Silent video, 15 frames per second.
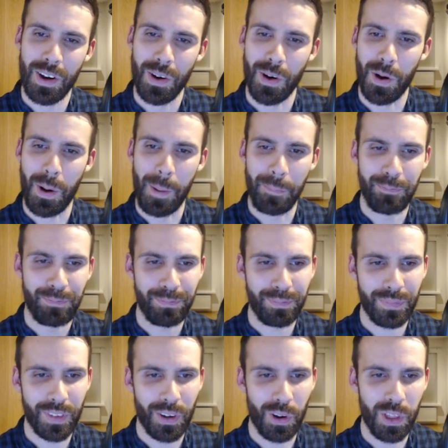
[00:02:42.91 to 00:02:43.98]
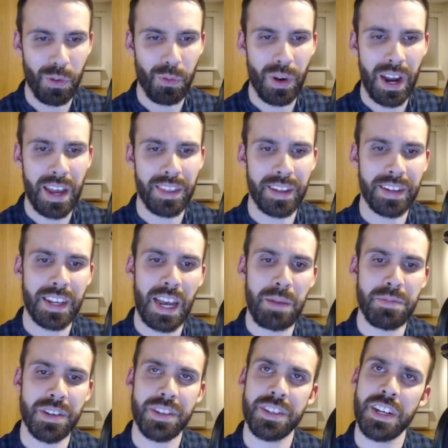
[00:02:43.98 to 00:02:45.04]
or the way that
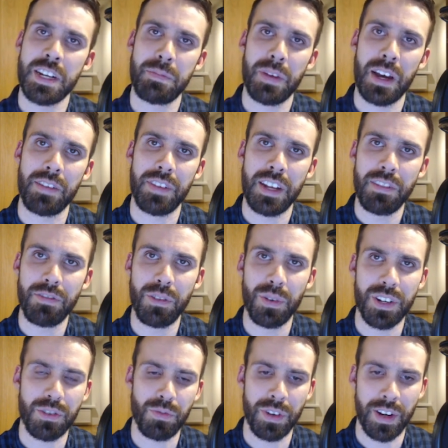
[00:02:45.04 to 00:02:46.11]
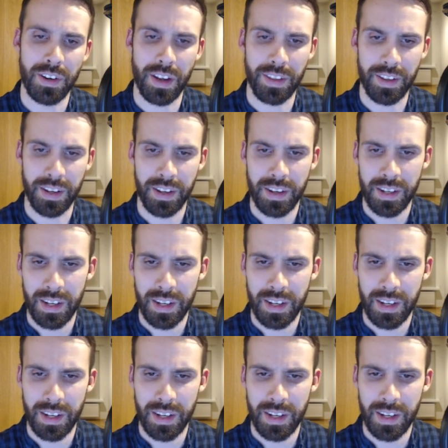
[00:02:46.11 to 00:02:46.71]
games and cinema have influenced one another.